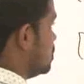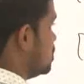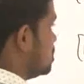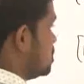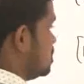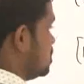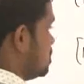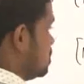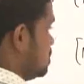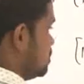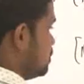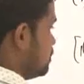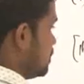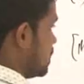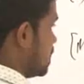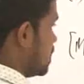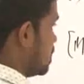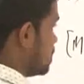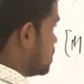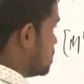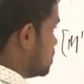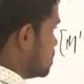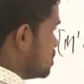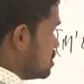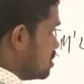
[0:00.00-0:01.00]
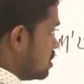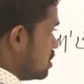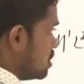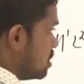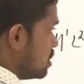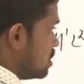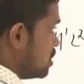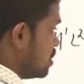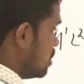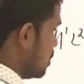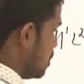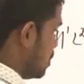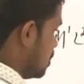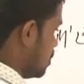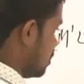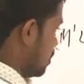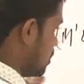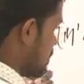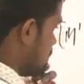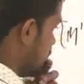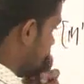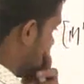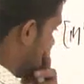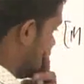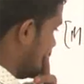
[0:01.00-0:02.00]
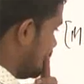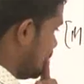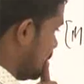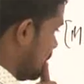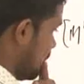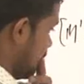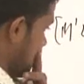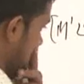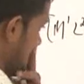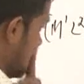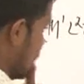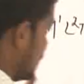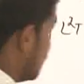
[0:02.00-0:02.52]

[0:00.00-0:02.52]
this is mass. Okay, little bit